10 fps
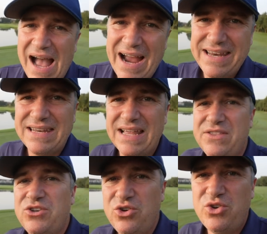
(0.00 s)
I didn't like
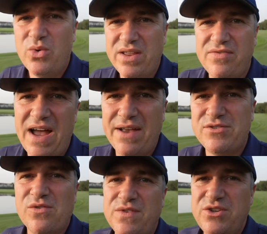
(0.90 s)
the two
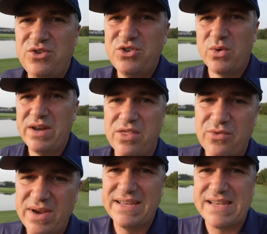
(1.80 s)
twenty-fives over the two
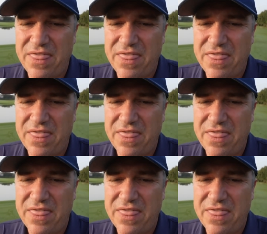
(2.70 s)
twenty-threes.